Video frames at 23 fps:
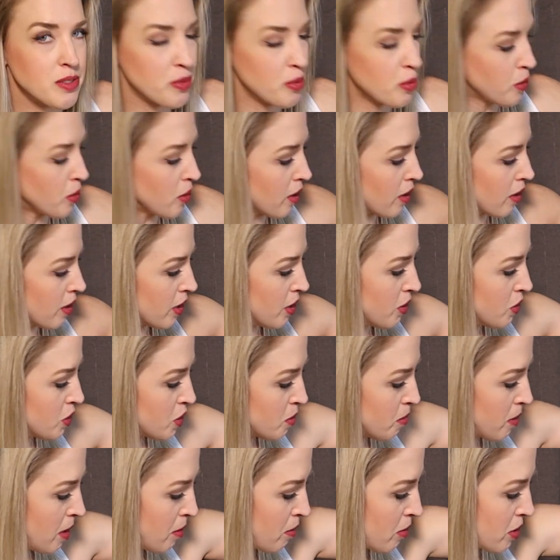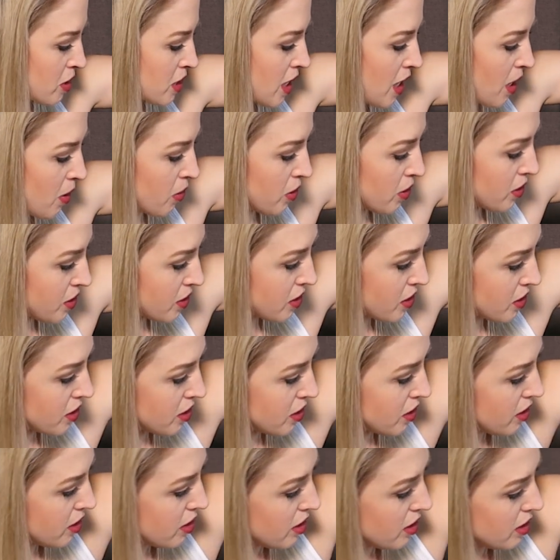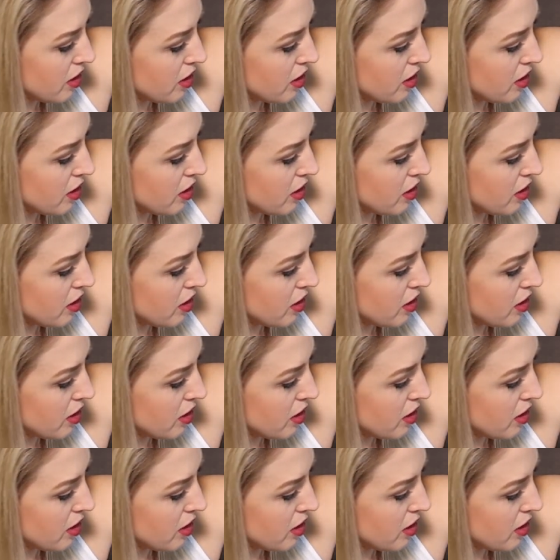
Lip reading: for used paper towels.